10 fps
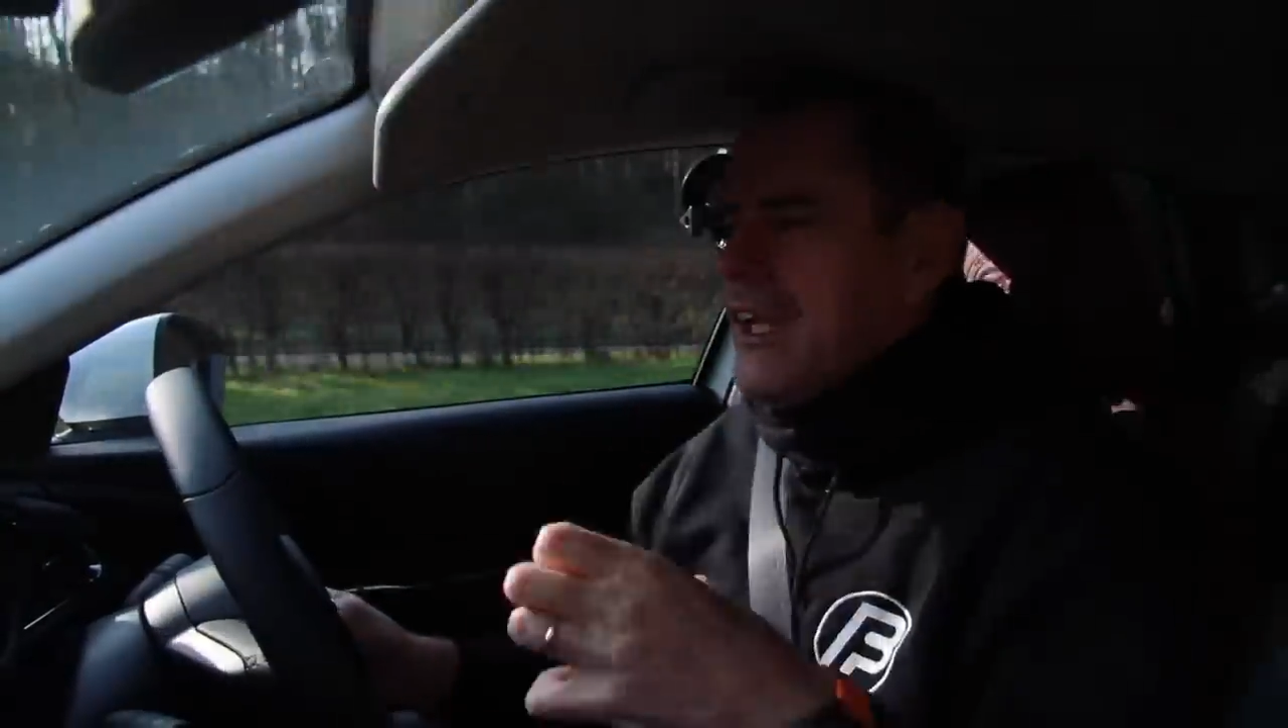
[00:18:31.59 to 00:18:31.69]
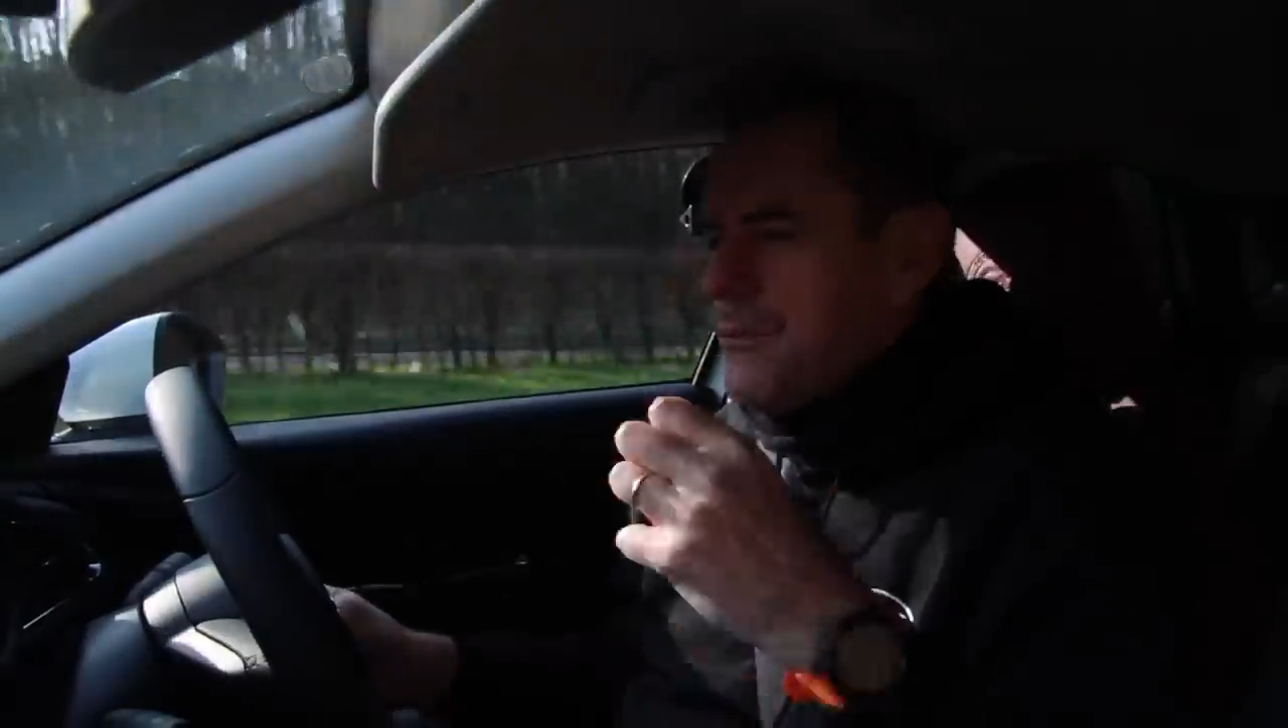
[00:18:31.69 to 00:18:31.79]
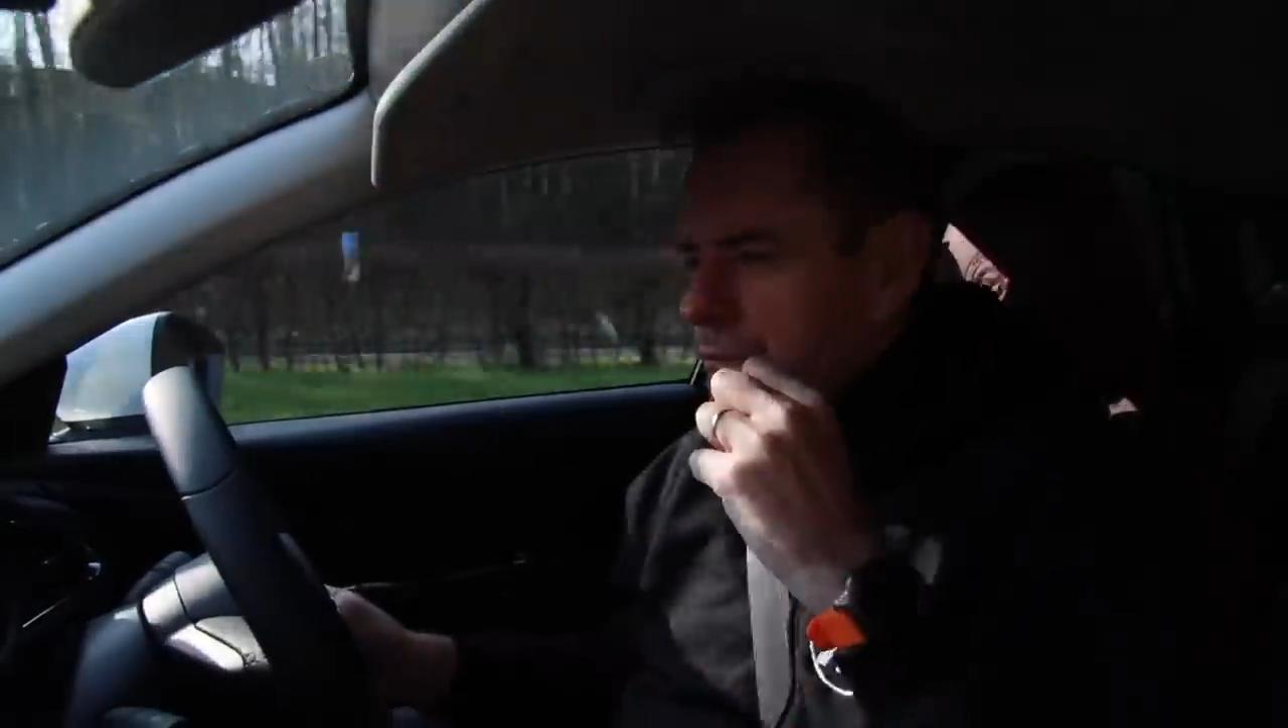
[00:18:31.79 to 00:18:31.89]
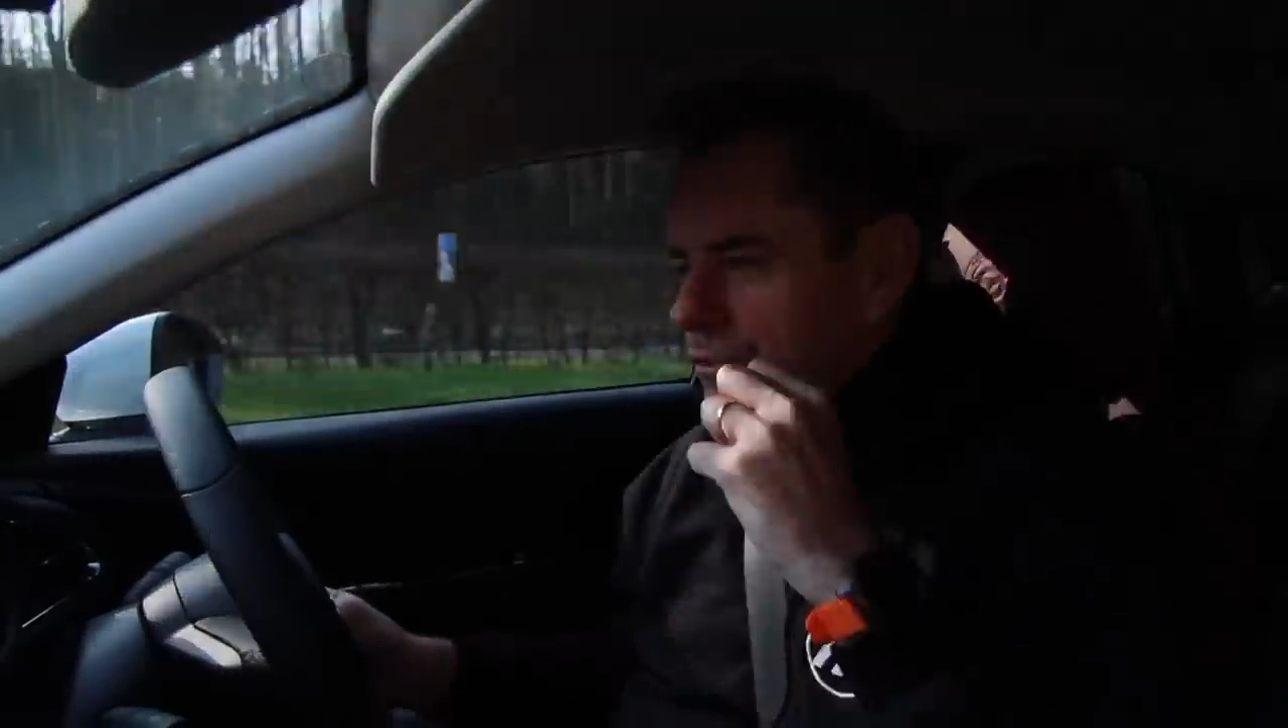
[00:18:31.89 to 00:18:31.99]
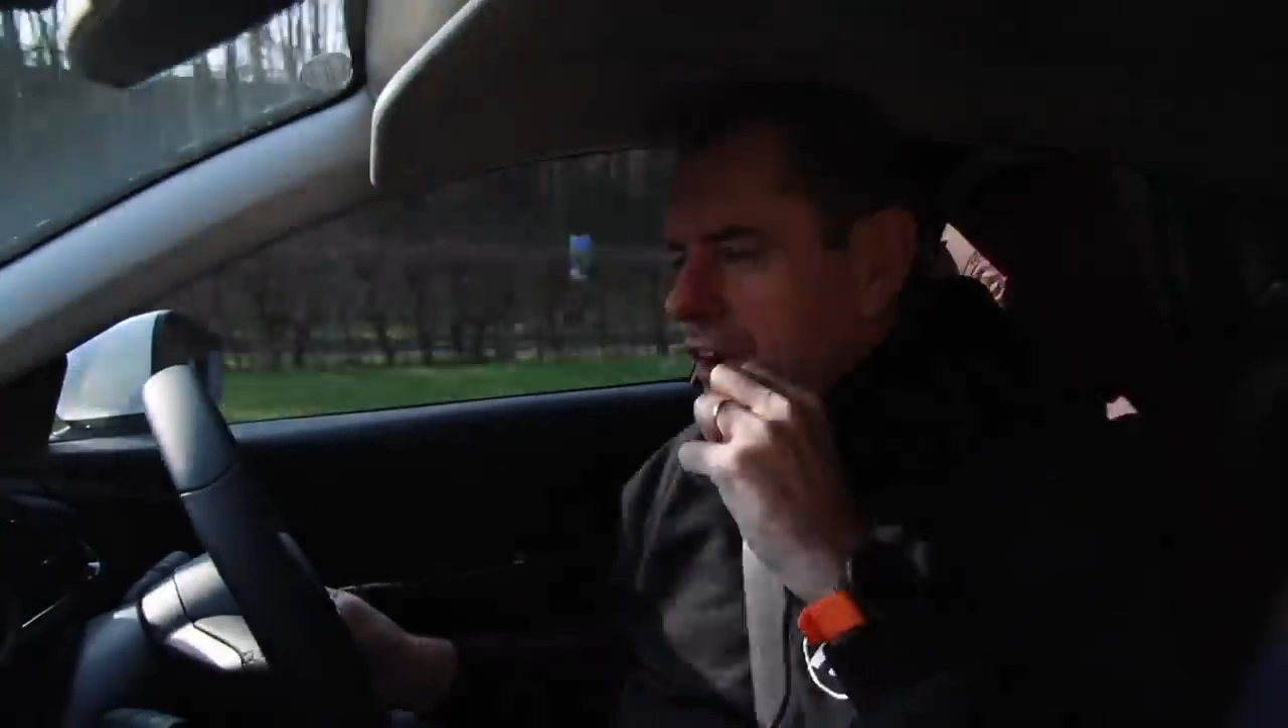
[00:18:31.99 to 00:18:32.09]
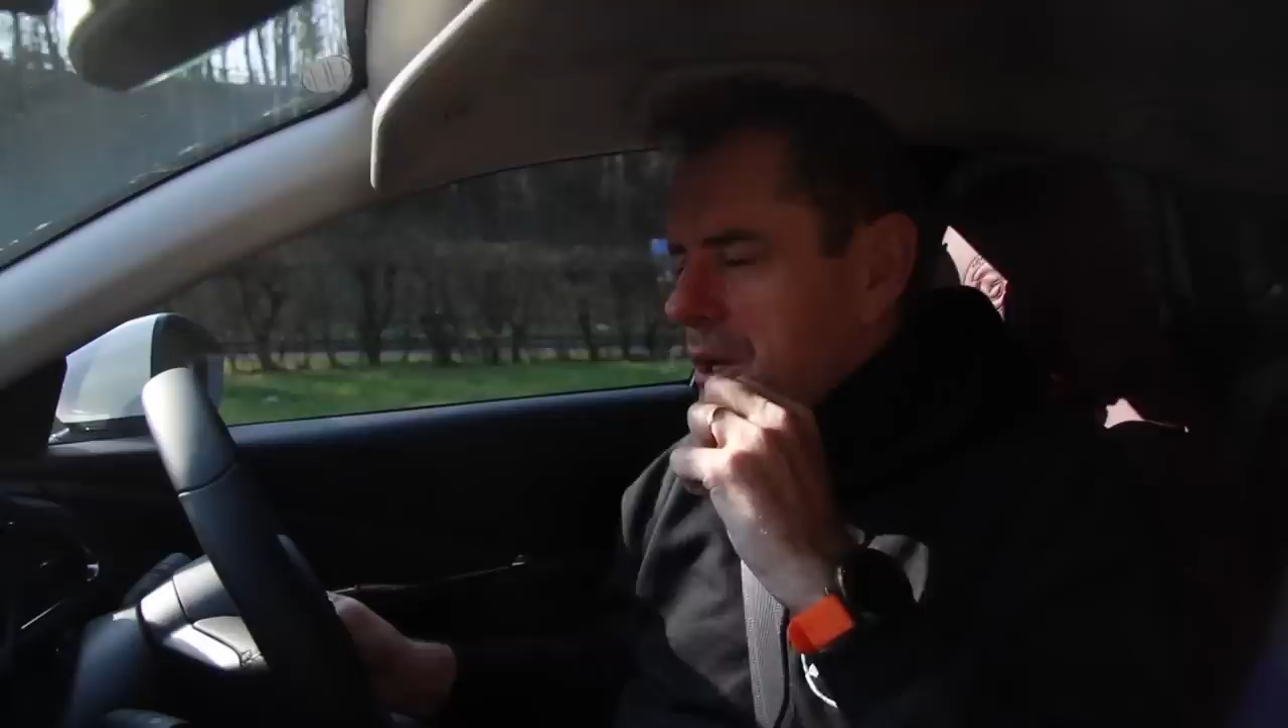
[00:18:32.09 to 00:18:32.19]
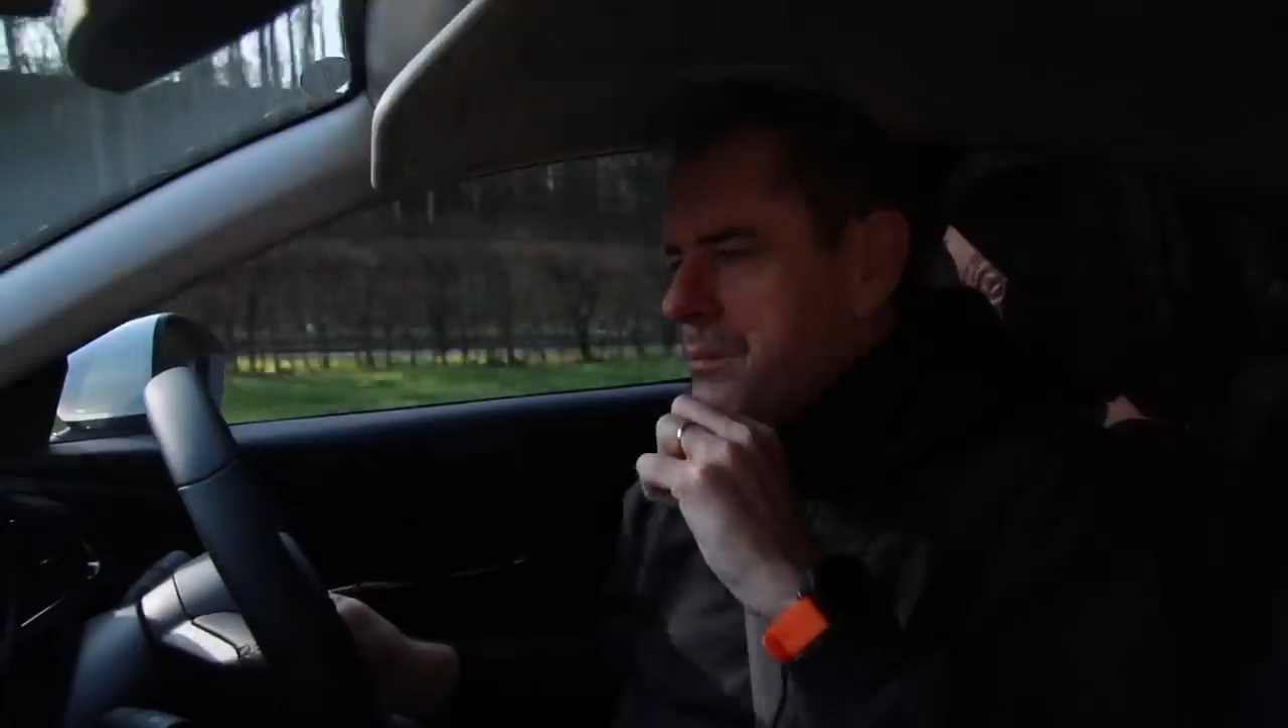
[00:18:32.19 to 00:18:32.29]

like very